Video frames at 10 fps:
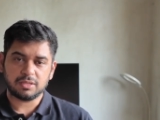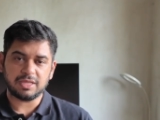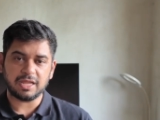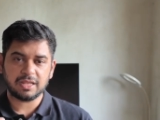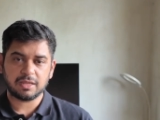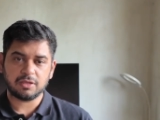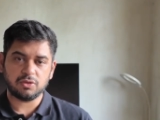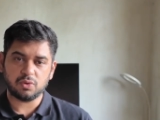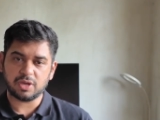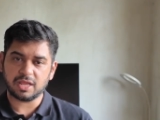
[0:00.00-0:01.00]
then
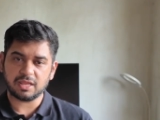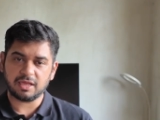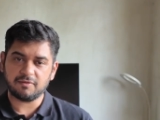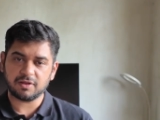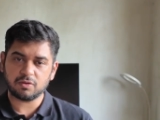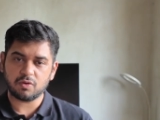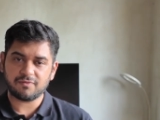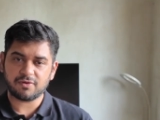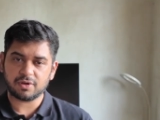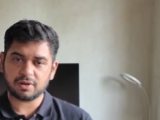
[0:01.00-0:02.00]
you can even
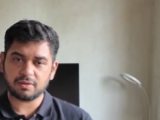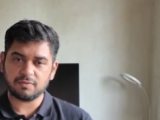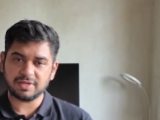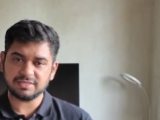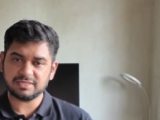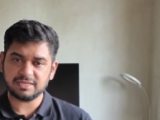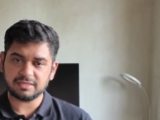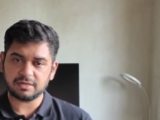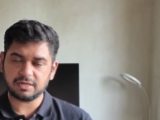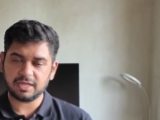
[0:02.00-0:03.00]
go for one
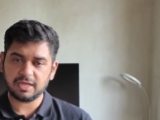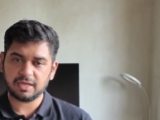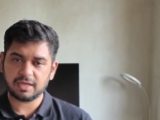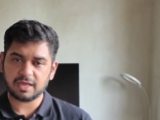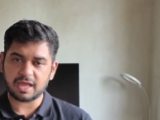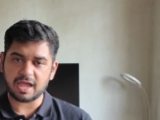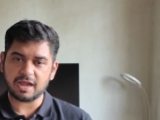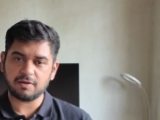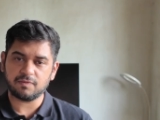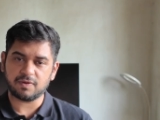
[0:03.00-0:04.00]
C30
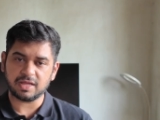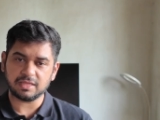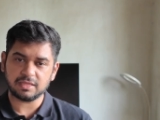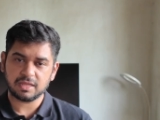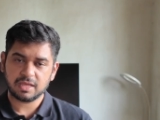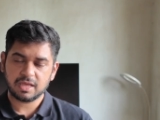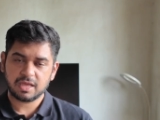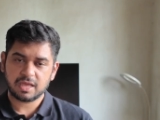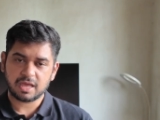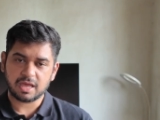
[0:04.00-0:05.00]
and one
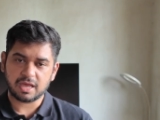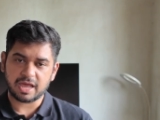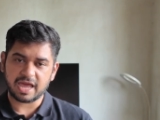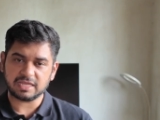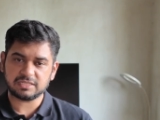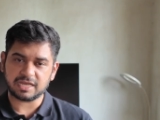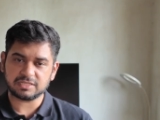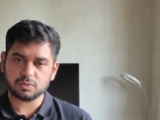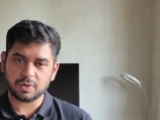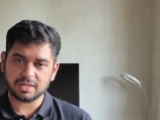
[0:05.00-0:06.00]

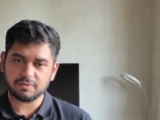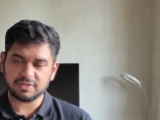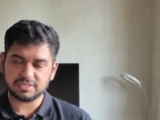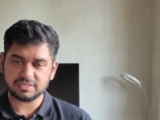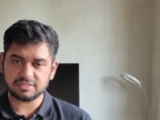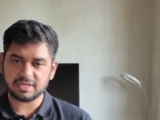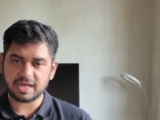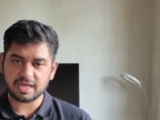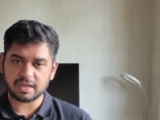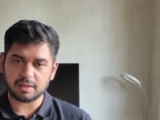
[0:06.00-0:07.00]
HS1, which is
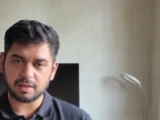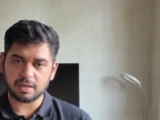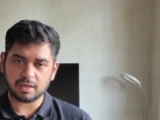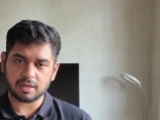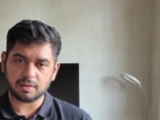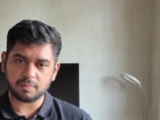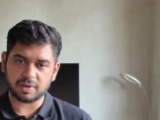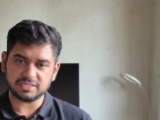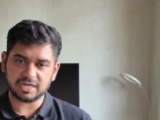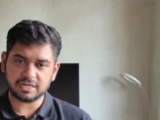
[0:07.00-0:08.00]
their
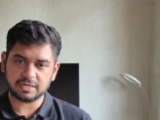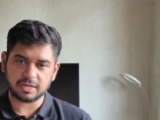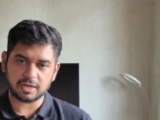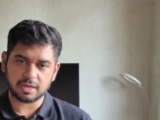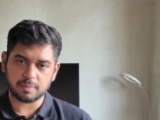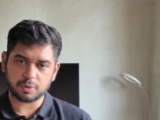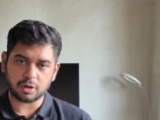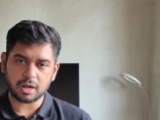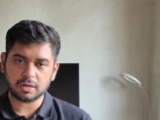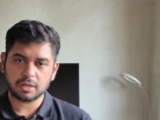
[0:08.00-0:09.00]
budget
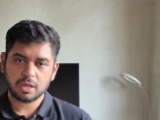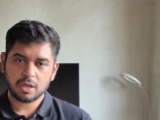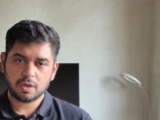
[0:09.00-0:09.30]
product.